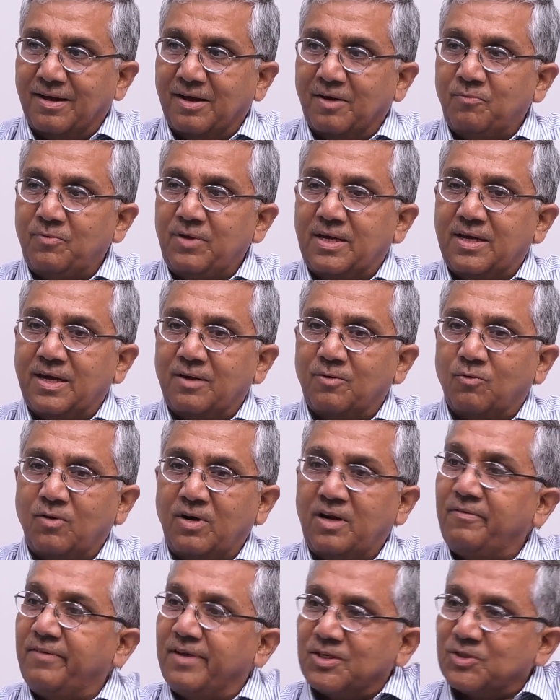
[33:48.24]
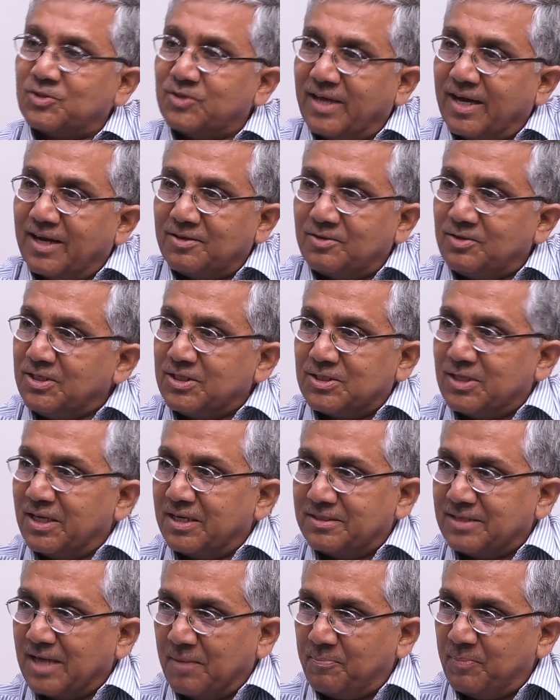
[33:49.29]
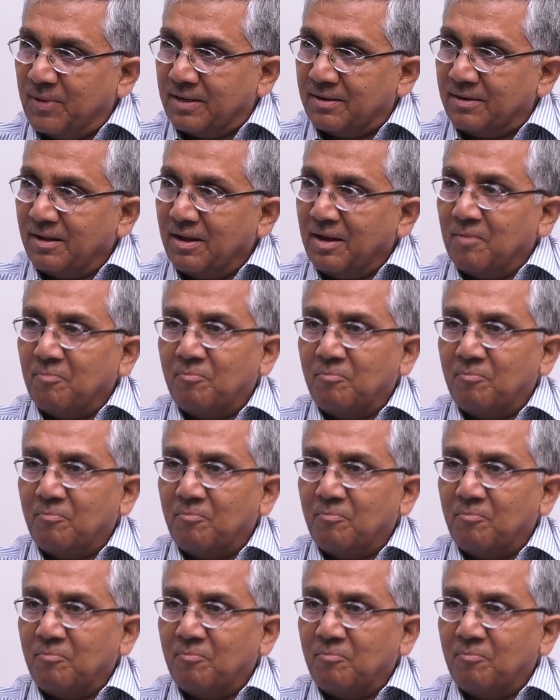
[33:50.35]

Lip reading: we can only wish that these things happen,